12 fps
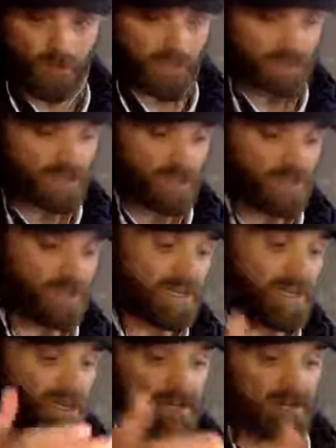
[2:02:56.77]
It's not even
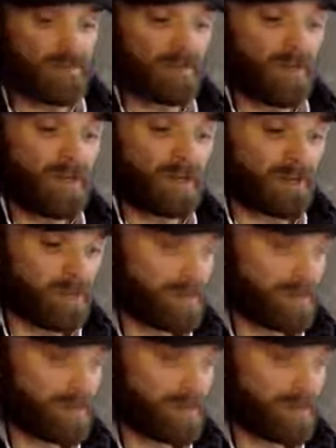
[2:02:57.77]
clearly defined.